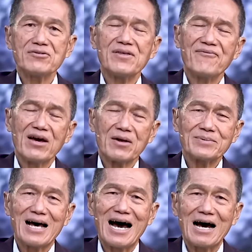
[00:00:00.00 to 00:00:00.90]
you
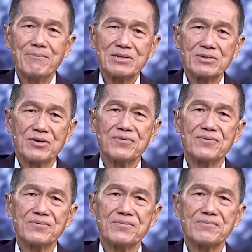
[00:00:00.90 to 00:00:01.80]
develop the habit of
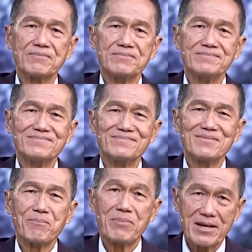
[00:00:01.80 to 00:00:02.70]

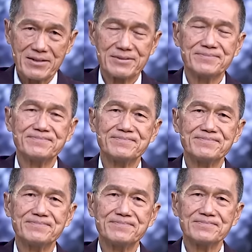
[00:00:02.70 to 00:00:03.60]
prayer,
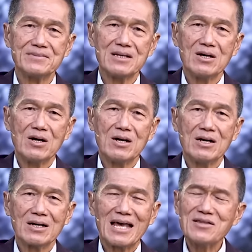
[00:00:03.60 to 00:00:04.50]

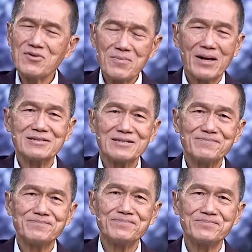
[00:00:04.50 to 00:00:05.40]
can you
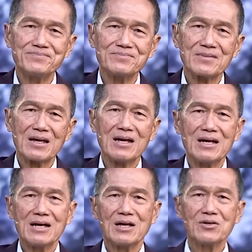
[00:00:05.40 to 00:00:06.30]
imagine?
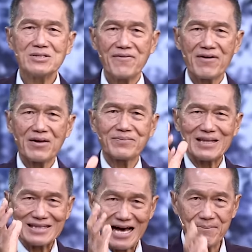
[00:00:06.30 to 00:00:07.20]
You develop
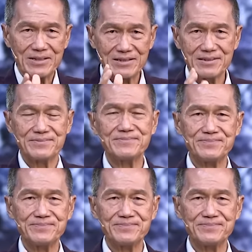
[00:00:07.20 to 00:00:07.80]
that habit.